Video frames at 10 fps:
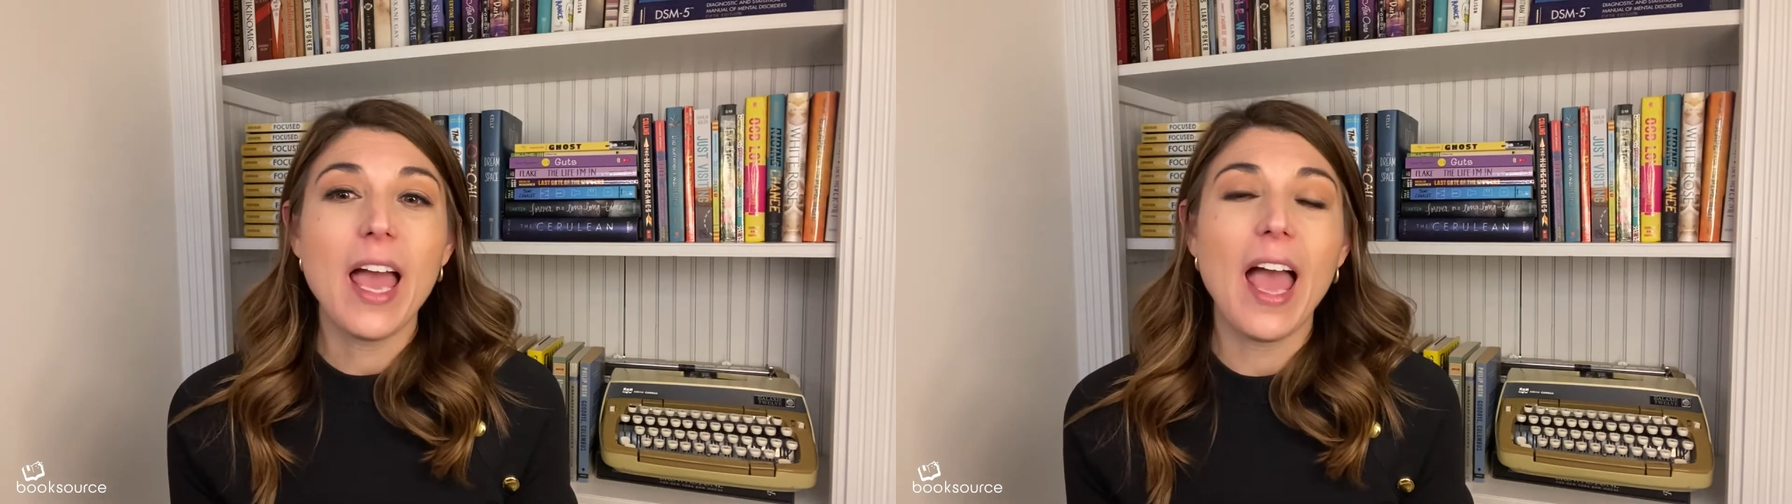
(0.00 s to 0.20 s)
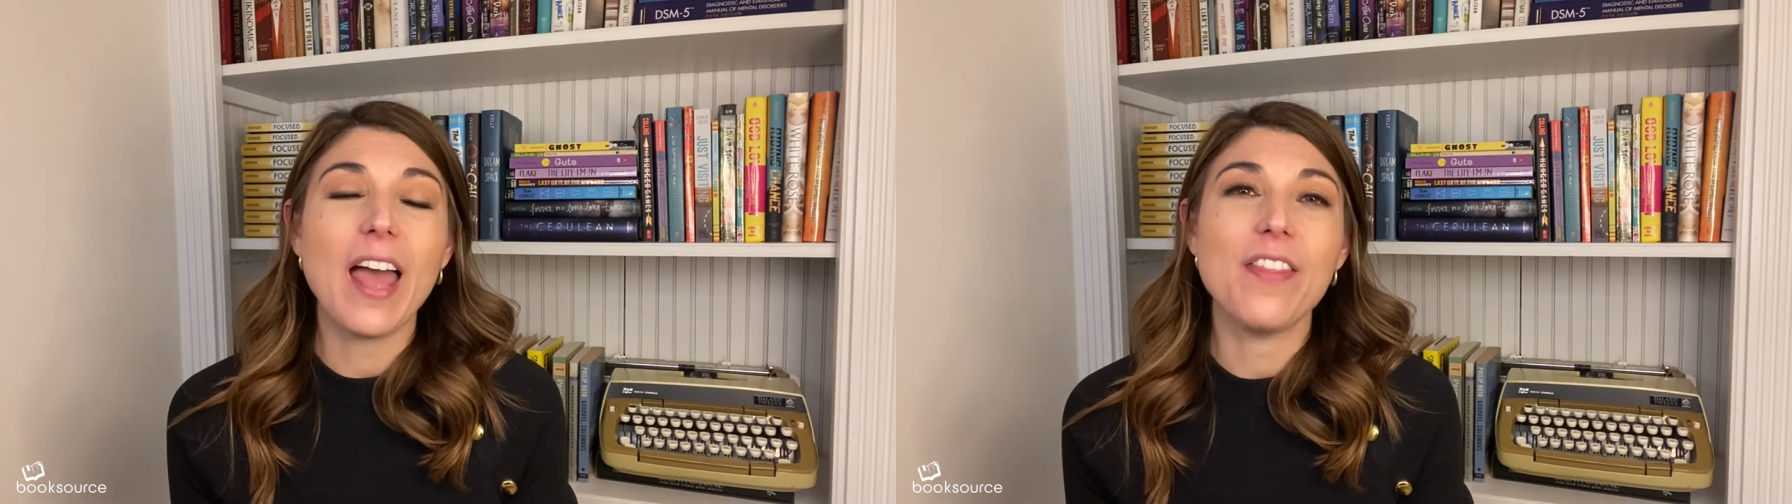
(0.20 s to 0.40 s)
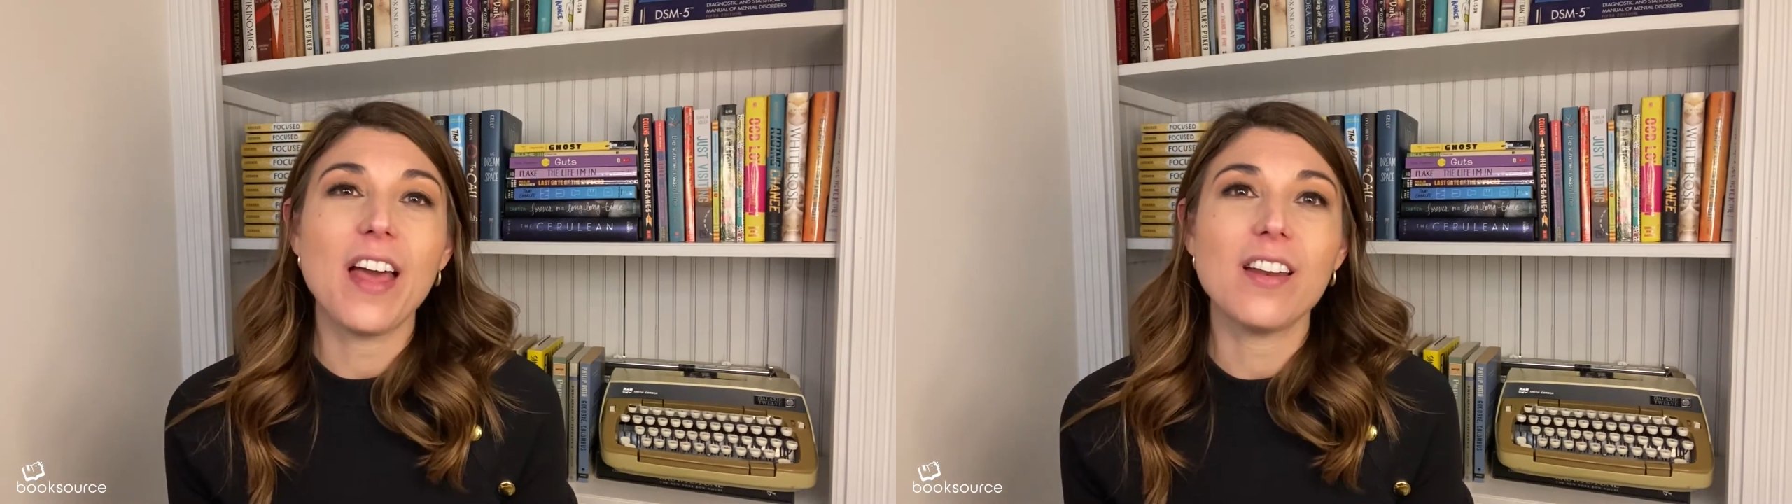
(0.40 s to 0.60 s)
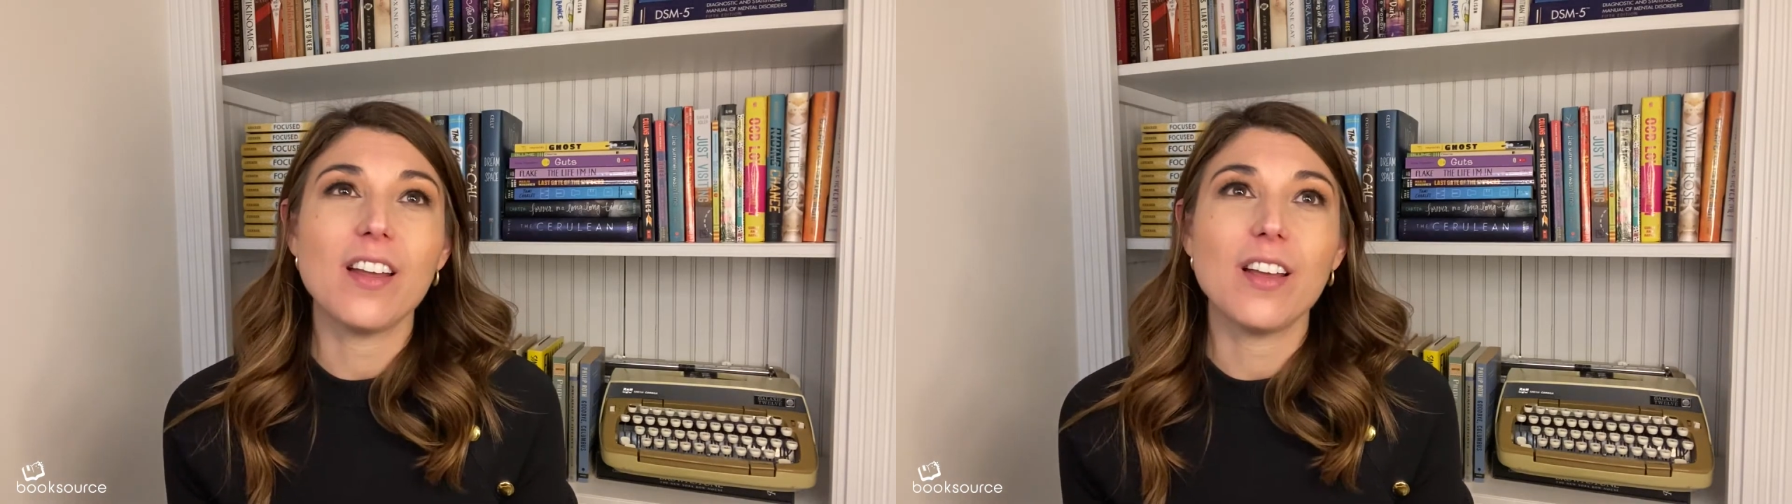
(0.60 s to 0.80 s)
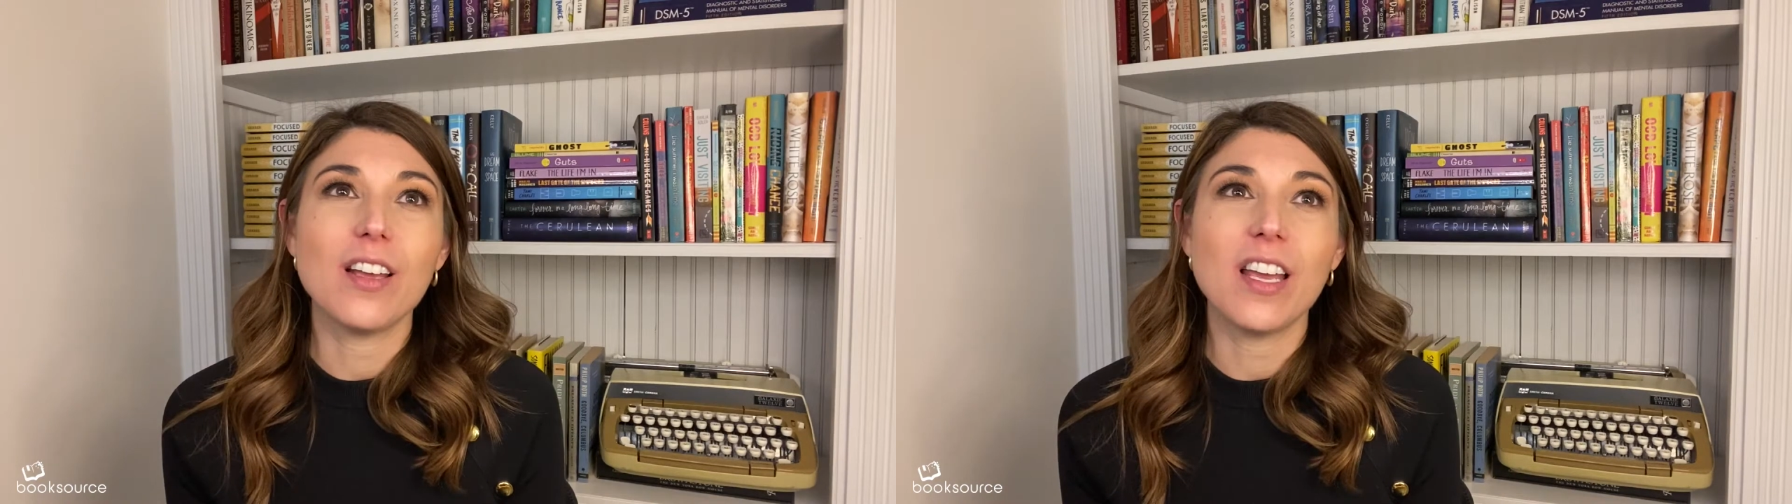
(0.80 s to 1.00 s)
and
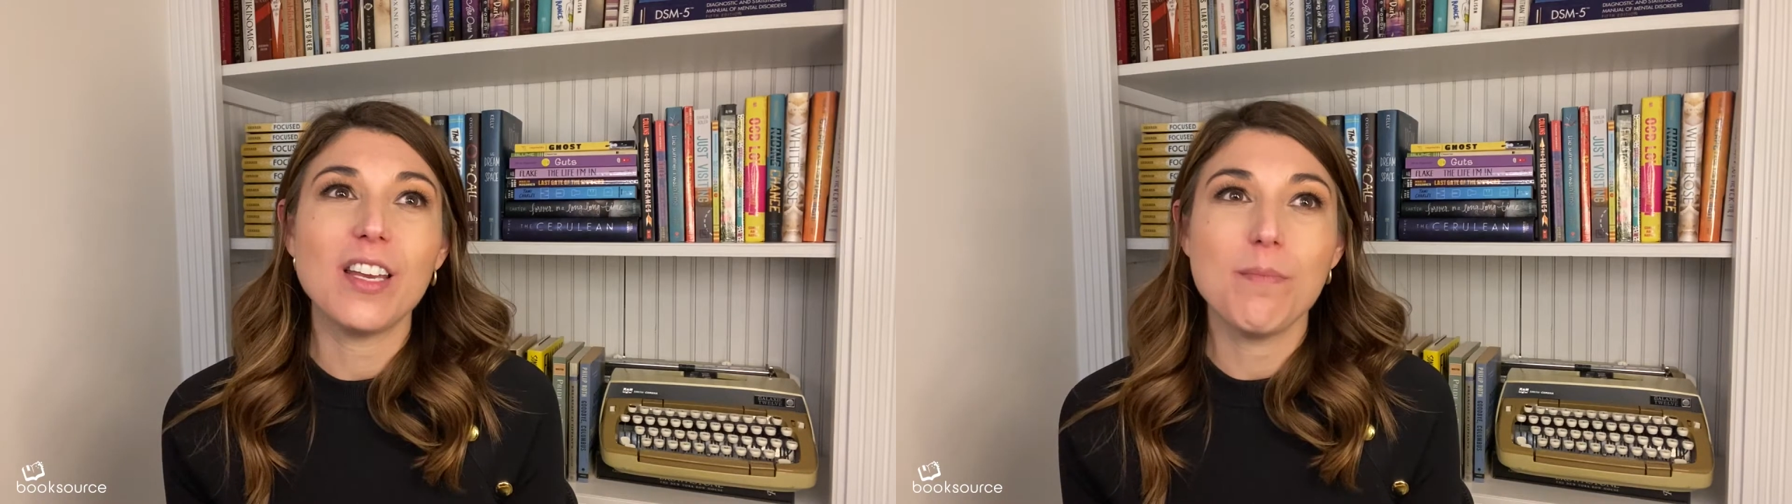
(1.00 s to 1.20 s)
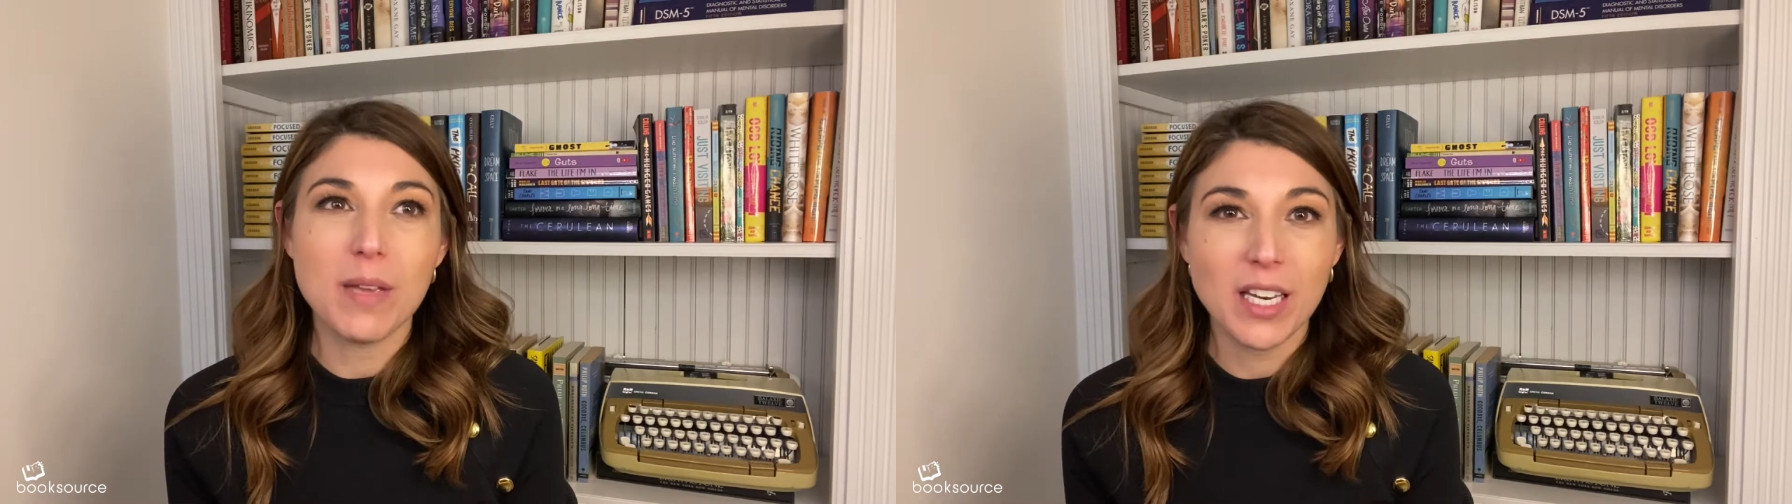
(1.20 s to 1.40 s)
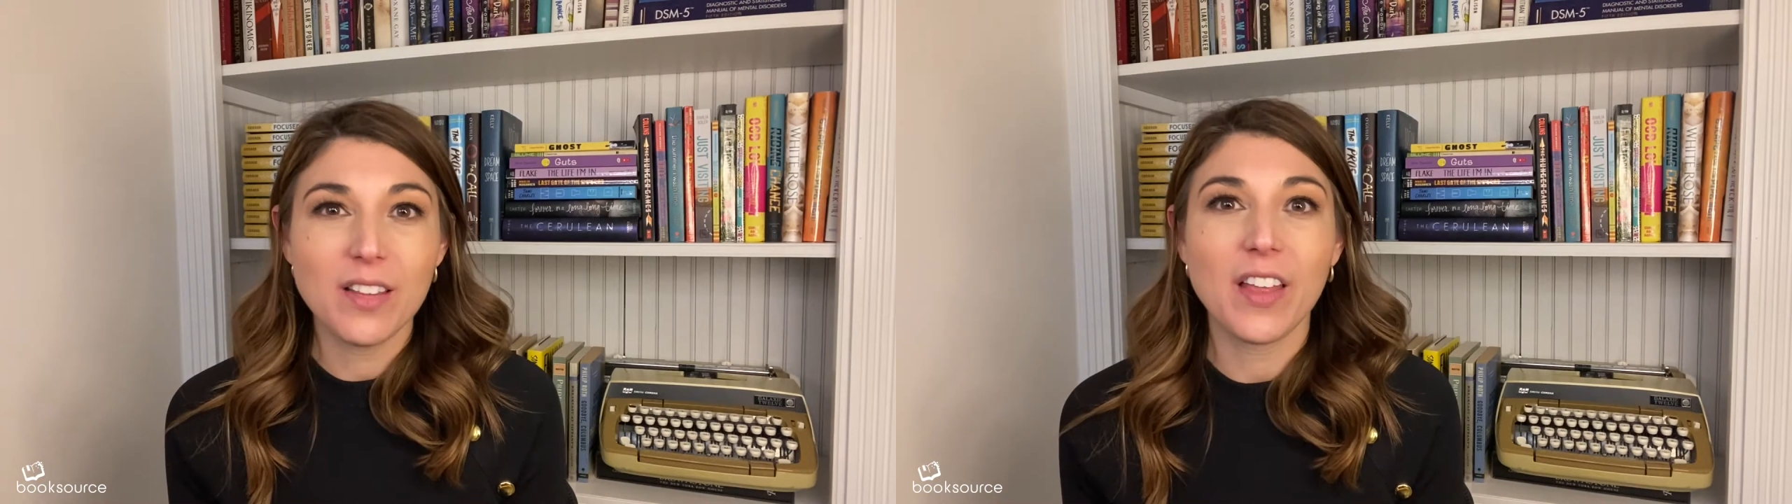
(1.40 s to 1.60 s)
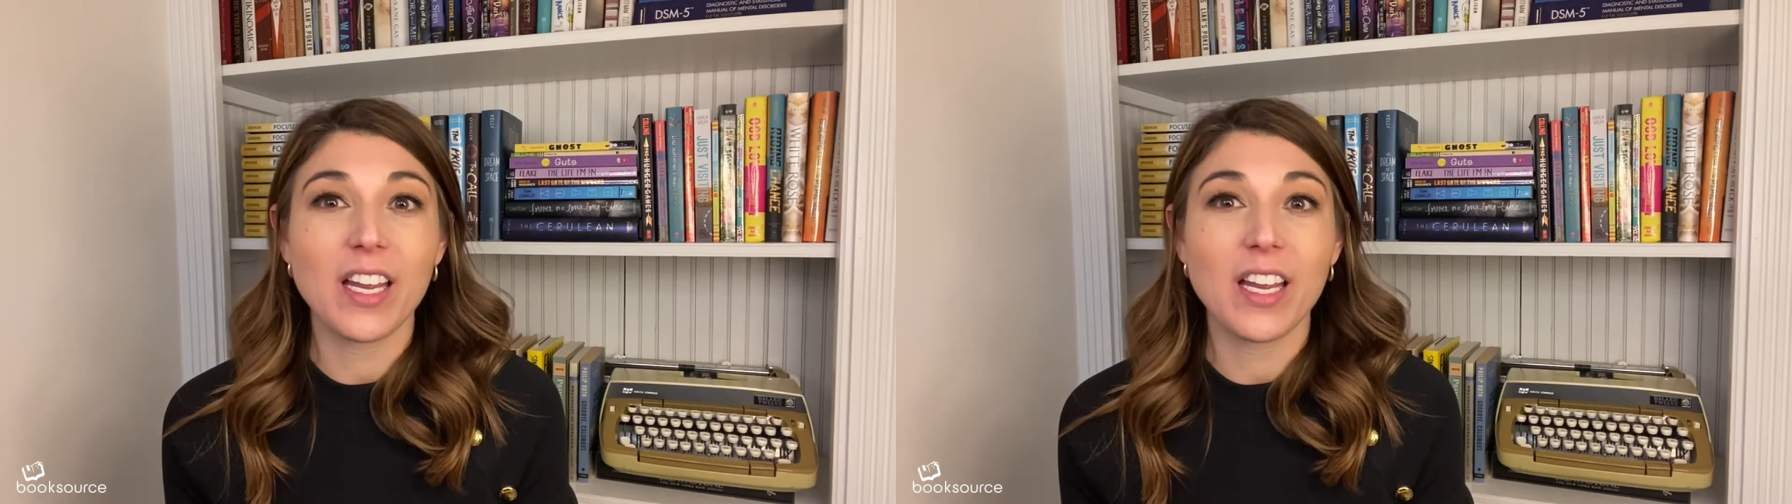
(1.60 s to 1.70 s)
that admitting that I